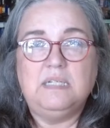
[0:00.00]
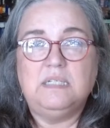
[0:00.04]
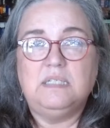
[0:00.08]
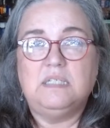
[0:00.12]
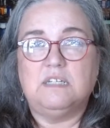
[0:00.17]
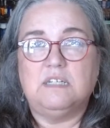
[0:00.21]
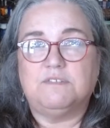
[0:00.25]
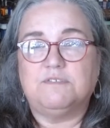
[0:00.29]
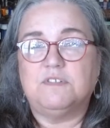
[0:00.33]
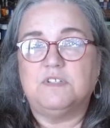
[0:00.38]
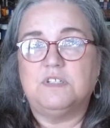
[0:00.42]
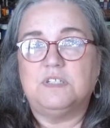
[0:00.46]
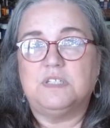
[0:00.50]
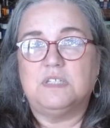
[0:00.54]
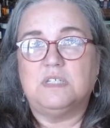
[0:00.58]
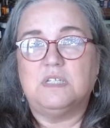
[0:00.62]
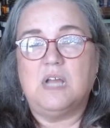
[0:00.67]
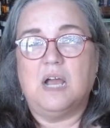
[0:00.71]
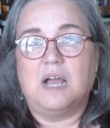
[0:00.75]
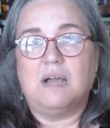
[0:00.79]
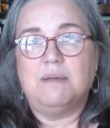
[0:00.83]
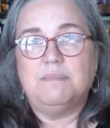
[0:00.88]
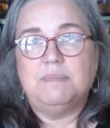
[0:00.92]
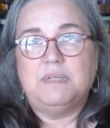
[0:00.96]
different
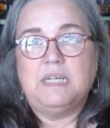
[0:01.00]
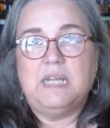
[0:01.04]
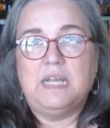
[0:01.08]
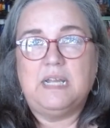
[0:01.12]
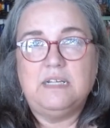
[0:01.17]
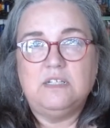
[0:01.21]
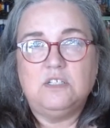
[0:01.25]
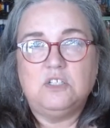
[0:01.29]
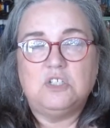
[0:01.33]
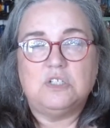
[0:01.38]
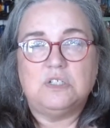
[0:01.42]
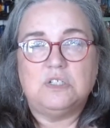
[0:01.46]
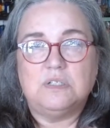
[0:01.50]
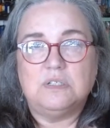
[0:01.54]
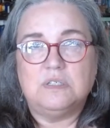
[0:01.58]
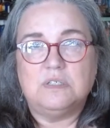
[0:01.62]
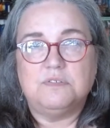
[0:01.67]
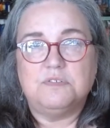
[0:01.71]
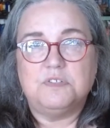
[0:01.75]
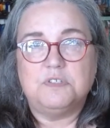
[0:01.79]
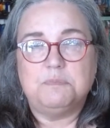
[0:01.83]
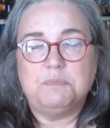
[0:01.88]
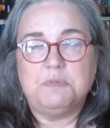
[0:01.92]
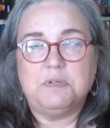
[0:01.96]
denominations
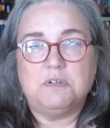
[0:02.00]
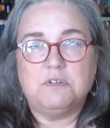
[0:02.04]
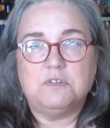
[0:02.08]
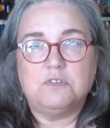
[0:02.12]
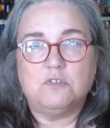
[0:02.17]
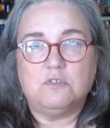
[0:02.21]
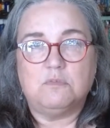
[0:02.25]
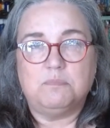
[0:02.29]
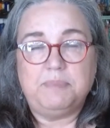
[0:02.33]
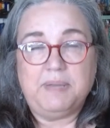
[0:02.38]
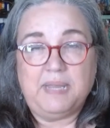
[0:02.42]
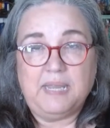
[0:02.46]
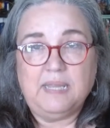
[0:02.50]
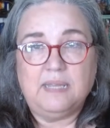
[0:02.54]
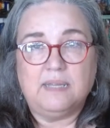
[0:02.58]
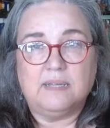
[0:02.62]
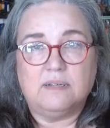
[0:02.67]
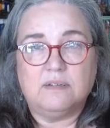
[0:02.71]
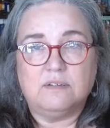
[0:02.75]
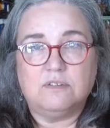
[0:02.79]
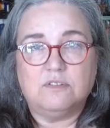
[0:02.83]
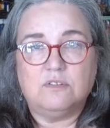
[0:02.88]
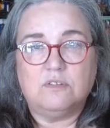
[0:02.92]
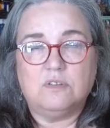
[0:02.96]
of spiritual
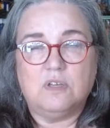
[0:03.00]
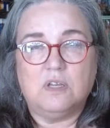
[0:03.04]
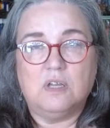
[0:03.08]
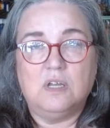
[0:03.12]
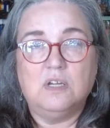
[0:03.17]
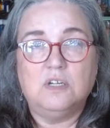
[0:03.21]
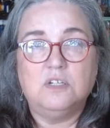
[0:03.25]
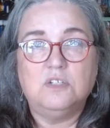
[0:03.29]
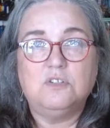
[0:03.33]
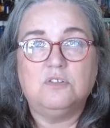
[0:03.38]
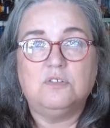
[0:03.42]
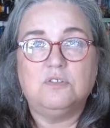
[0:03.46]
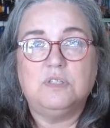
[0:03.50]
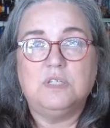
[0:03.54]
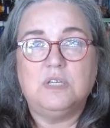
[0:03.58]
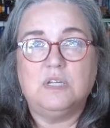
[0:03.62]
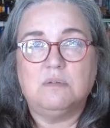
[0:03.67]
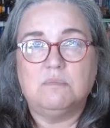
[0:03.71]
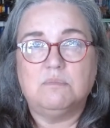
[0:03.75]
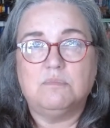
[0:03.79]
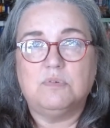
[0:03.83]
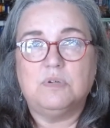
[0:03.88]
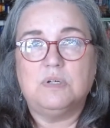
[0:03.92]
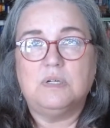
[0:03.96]
path under the
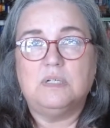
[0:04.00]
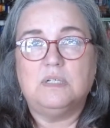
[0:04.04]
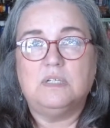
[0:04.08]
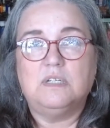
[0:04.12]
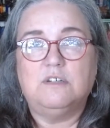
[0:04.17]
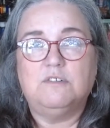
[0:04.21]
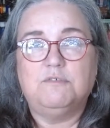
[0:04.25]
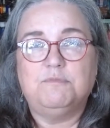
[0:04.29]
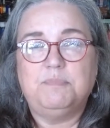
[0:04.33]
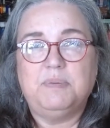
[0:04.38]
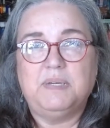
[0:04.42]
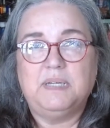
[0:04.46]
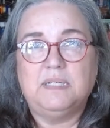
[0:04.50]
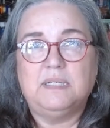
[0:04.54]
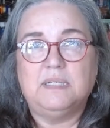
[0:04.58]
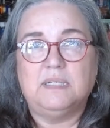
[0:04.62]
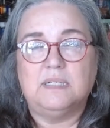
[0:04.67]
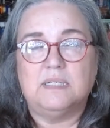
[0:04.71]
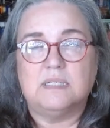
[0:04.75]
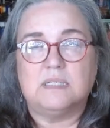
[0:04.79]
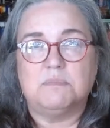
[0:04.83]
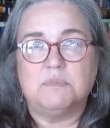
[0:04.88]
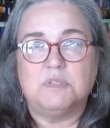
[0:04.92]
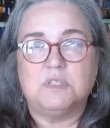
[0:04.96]
umbrella of
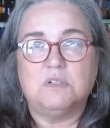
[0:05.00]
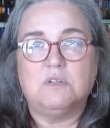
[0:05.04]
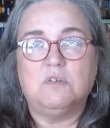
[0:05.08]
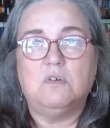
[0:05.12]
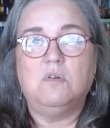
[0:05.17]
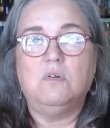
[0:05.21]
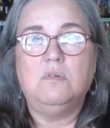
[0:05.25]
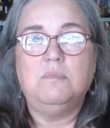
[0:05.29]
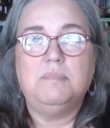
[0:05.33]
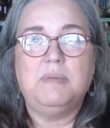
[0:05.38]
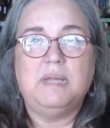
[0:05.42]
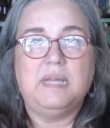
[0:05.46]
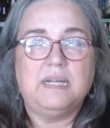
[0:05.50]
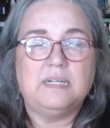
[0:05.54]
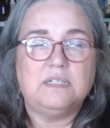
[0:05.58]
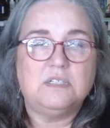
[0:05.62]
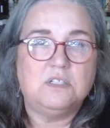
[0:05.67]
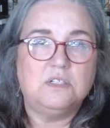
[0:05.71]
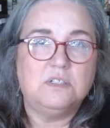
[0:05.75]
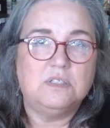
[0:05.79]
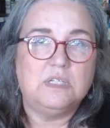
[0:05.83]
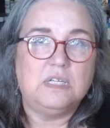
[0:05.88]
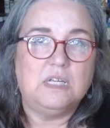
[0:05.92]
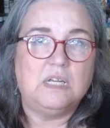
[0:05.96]
paganism. So going back
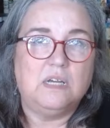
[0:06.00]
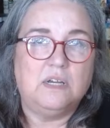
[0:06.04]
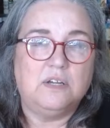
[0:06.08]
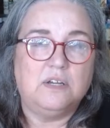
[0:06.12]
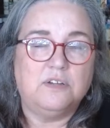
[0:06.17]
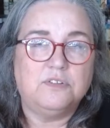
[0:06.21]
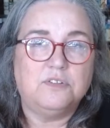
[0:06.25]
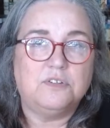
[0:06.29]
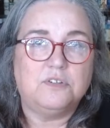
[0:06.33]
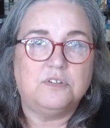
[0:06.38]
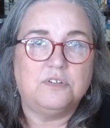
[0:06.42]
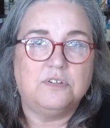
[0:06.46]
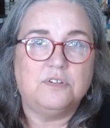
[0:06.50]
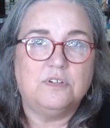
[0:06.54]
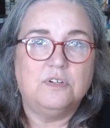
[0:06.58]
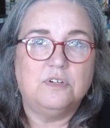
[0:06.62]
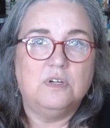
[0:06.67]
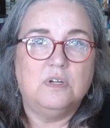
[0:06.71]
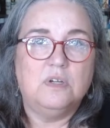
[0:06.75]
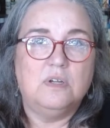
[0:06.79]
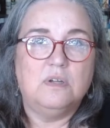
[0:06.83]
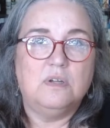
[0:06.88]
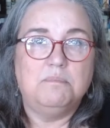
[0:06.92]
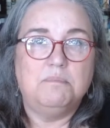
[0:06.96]
to the other
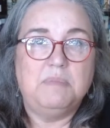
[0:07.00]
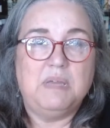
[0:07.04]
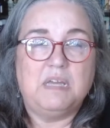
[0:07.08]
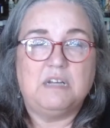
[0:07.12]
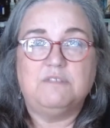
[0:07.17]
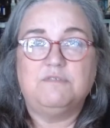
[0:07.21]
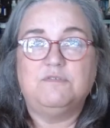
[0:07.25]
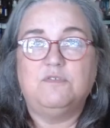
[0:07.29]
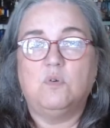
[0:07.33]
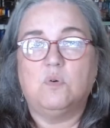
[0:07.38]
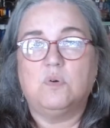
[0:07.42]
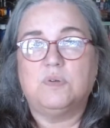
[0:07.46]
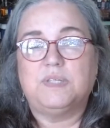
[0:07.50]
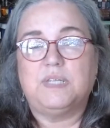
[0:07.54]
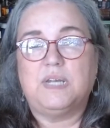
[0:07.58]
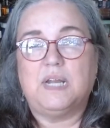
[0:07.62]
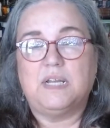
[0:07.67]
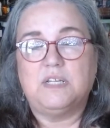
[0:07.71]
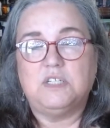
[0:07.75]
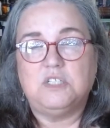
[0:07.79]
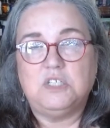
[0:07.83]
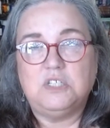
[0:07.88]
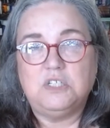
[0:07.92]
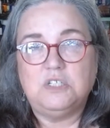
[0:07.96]
metaphor that I
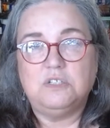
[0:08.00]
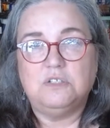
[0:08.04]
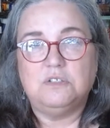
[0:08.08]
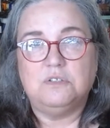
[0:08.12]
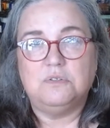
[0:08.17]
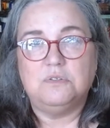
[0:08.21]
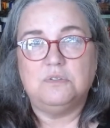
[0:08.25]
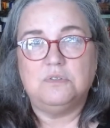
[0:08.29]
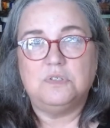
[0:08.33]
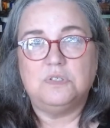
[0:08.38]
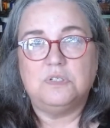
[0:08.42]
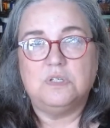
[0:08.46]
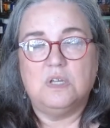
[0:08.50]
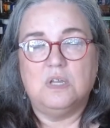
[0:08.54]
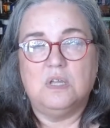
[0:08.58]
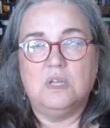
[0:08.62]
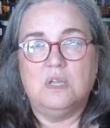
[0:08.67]
used,